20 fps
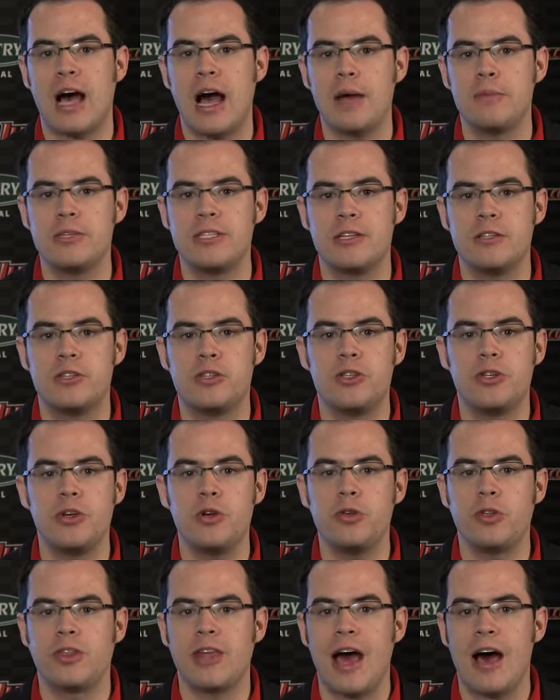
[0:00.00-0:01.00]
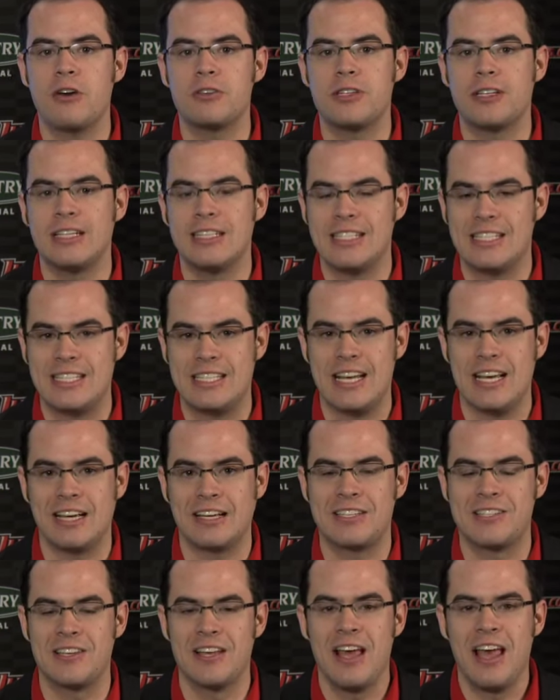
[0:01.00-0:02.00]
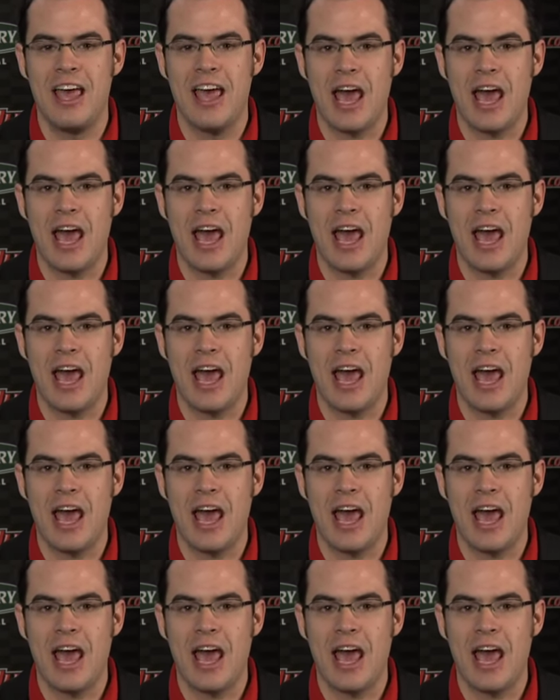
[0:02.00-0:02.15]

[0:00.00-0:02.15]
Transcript: time since 2006.